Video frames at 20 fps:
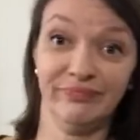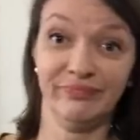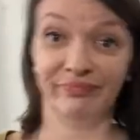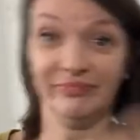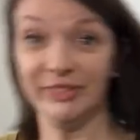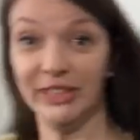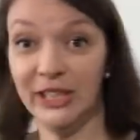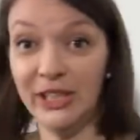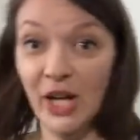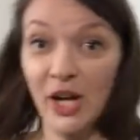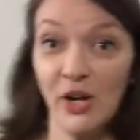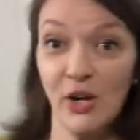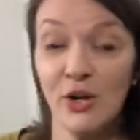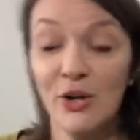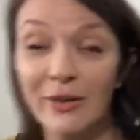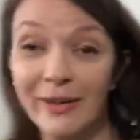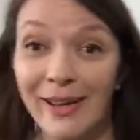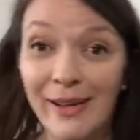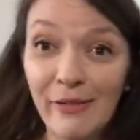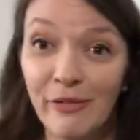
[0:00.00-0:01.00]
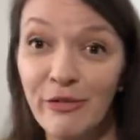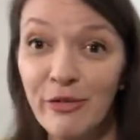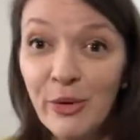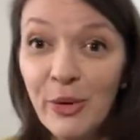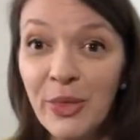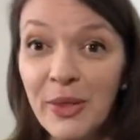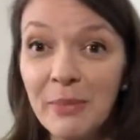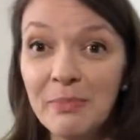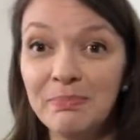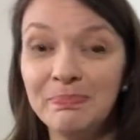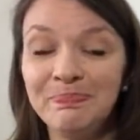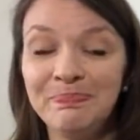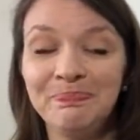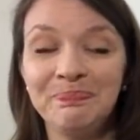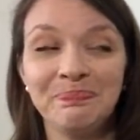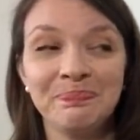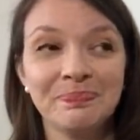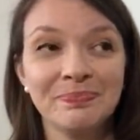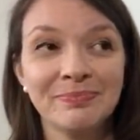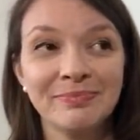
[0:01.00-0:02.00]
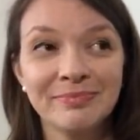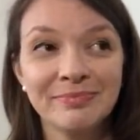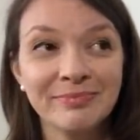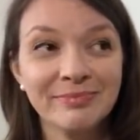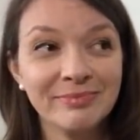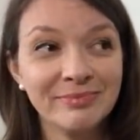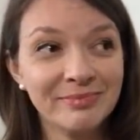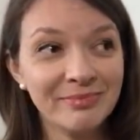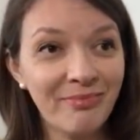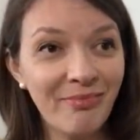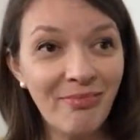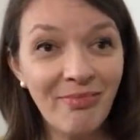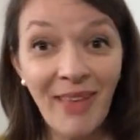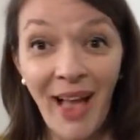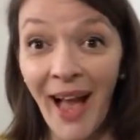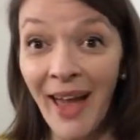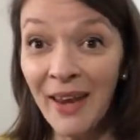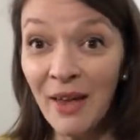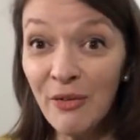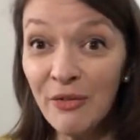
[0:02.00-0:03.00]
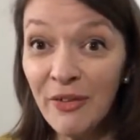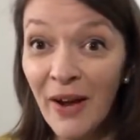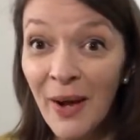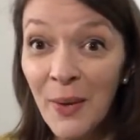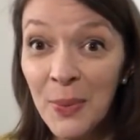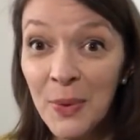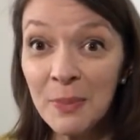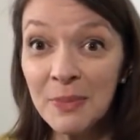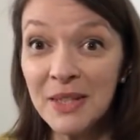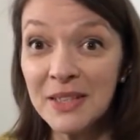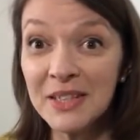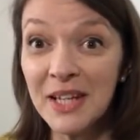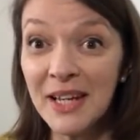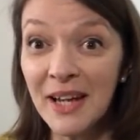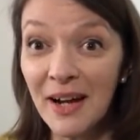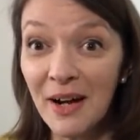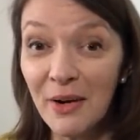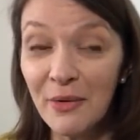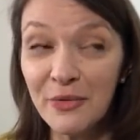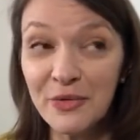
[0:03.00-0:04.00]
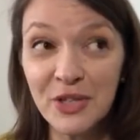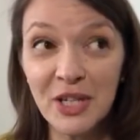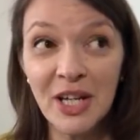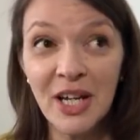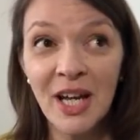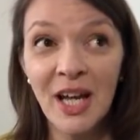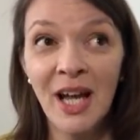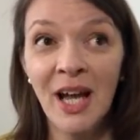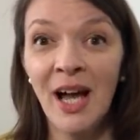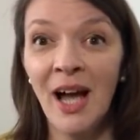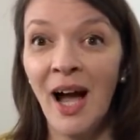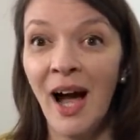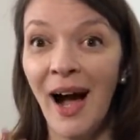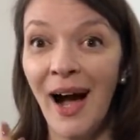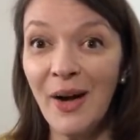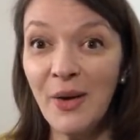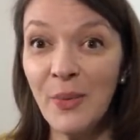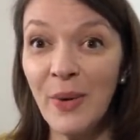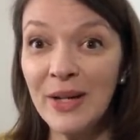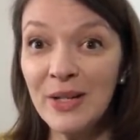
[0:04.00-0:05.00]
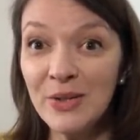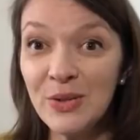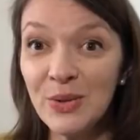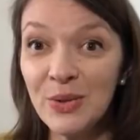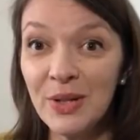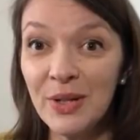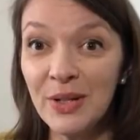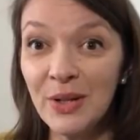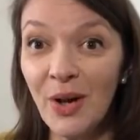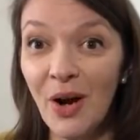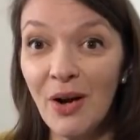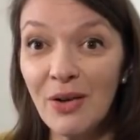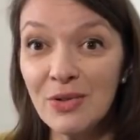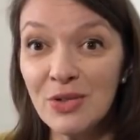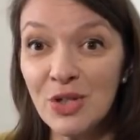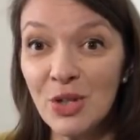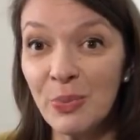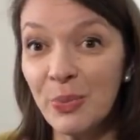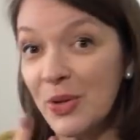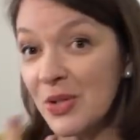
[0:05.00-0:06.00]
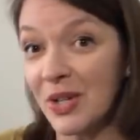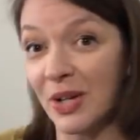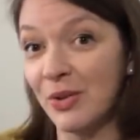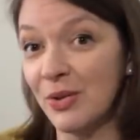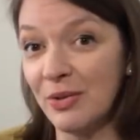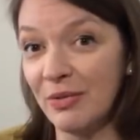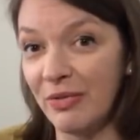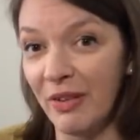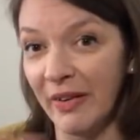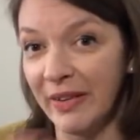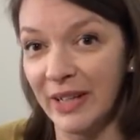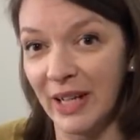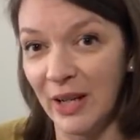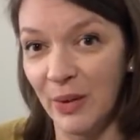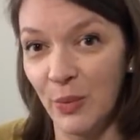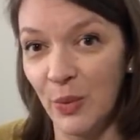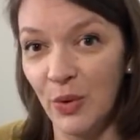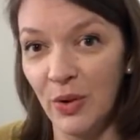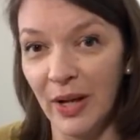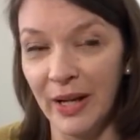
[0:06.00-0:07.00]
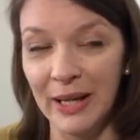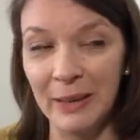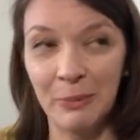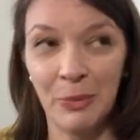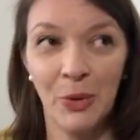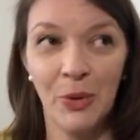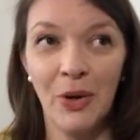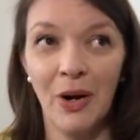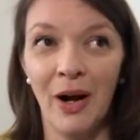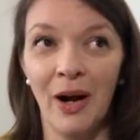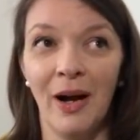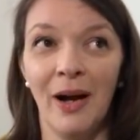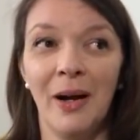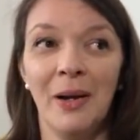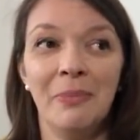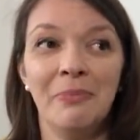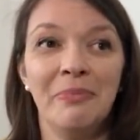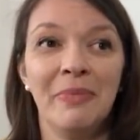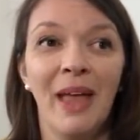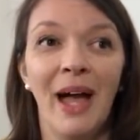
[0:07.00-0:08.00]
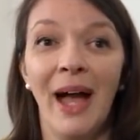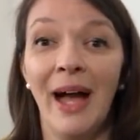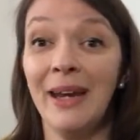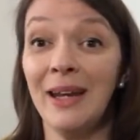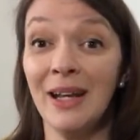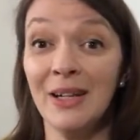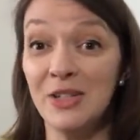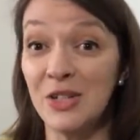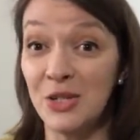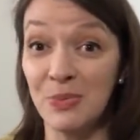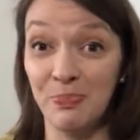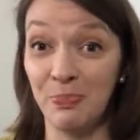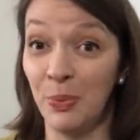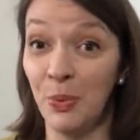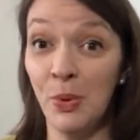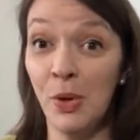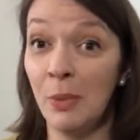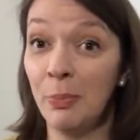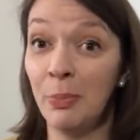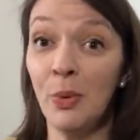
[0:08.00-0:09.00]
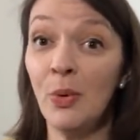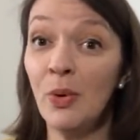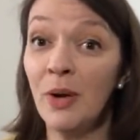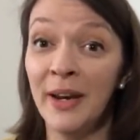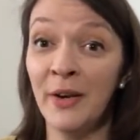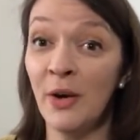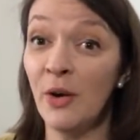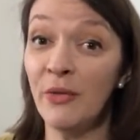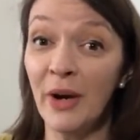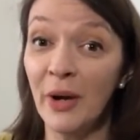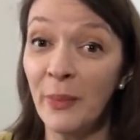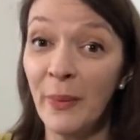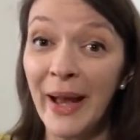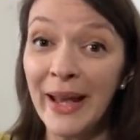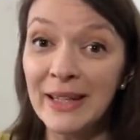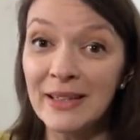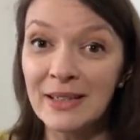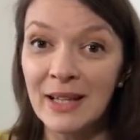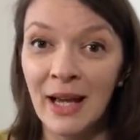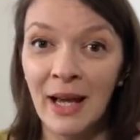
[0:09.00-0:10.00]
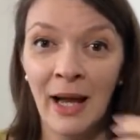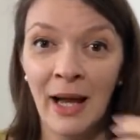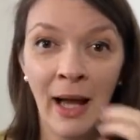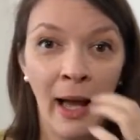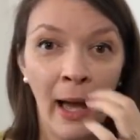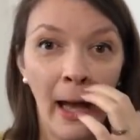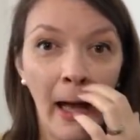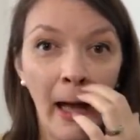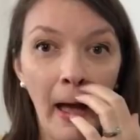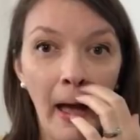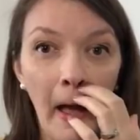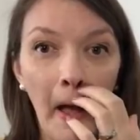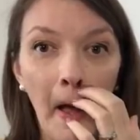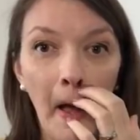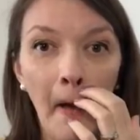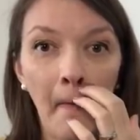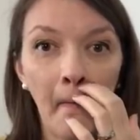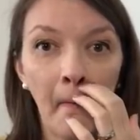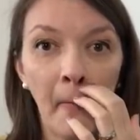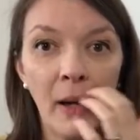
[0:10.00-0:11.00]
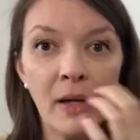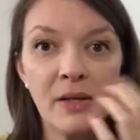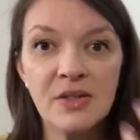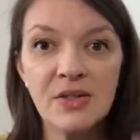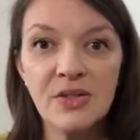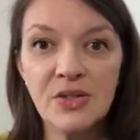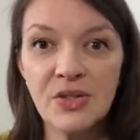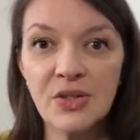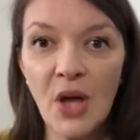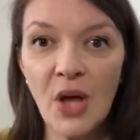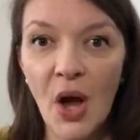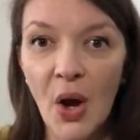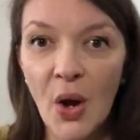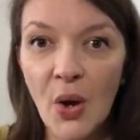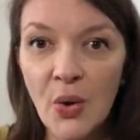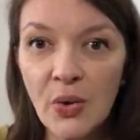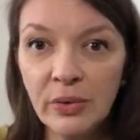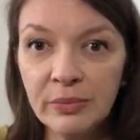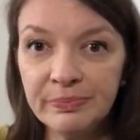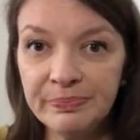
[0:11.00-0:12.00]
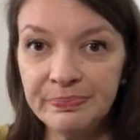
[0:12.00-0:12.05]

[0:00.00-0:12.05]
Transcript: looking for them. And I found them the day after. I went to the yarn shop because I couldn't find any wool anymore. And I just bought a ball and off I went. So